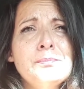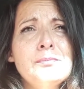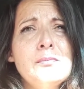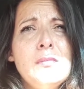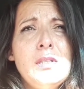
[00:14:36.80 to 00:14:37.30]

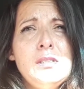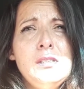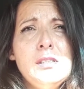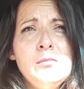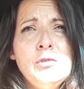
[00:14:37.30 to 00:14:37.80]
that
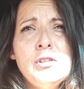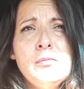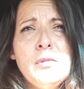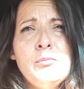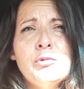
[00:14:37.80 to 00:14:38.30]
somewhere in my
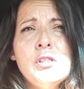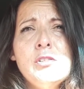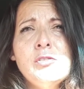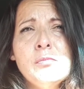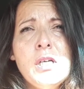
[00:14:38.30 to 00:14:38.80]
brother's
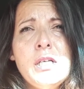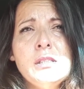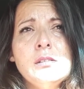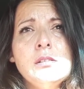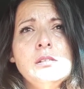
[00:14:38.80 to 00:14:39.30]
mind,
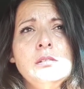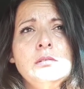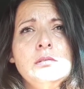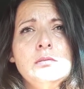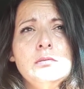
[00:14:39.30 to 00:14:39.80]

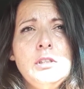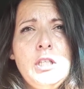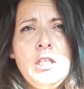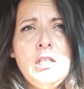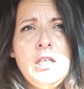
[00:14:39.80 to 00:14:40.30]
when
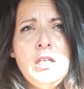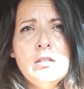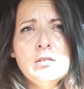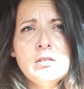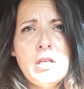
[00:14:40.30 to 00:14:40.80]
he
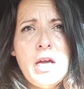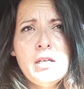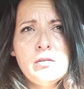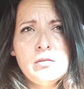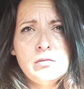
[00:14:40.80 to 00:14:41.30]
hears that
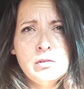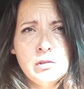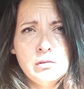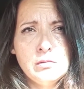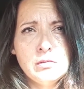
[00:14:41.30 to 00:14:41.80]

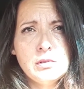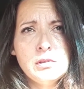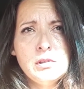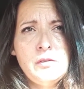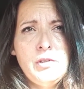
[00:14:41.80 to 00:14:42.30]
news,
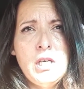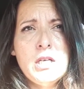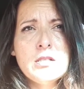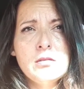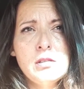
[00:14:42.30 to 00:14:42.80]
if he
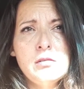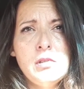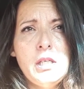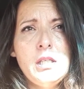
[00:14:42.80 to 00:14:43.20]
hasn't already,